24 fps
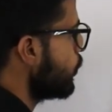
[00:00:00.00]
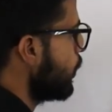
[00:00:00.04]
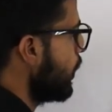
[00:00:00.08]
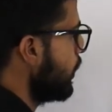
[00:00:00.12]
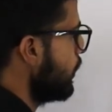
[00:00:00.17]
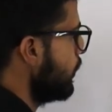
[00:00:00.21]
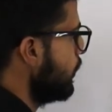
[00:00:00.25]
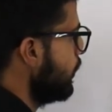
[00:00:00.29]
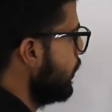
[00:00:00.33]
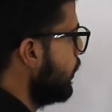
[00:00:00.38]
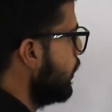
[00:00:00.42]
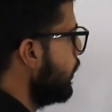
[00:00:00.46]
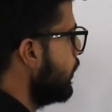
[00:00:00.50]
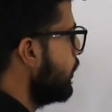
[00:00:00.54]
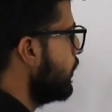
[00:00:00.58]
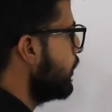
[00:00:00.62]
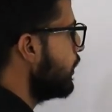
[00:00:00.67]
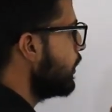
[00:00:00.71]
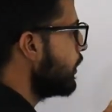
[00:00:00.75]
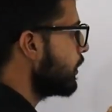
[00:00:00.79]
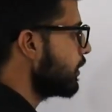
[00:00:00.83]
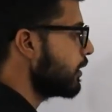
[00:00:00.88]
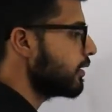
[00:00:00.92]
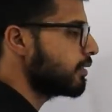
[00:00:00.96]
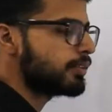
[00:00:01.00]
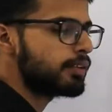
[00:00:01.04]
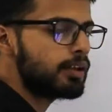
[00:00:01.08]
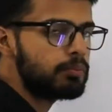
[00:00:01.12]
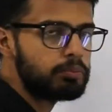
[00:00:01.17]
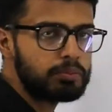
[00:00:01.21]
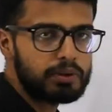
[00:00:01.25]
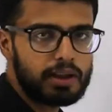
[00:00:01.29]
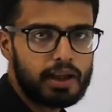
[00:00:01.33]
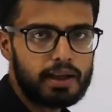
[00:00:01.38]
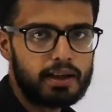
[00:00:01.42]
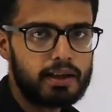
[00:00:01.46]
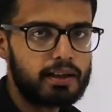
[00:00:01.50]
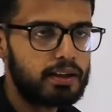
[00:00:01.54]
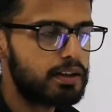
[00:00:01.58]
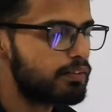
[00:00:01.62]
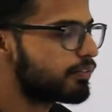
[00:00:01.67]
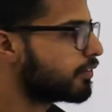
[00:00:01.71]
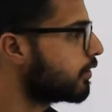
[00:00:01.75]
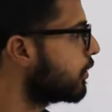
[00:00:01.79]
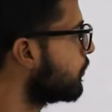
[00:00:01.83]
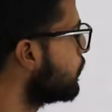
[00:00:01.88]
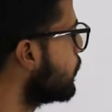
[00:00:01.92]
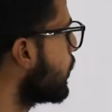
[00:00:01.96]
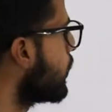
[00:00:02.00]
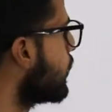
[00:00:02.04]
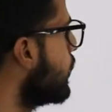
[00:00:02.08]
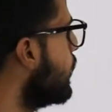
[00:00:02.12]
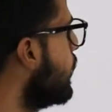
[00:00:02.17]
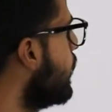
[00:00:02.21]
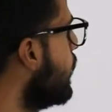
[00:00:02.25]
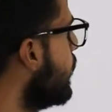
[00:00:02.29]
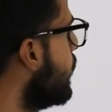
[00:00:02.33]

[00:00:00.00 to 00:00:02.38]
1. It is some negative number.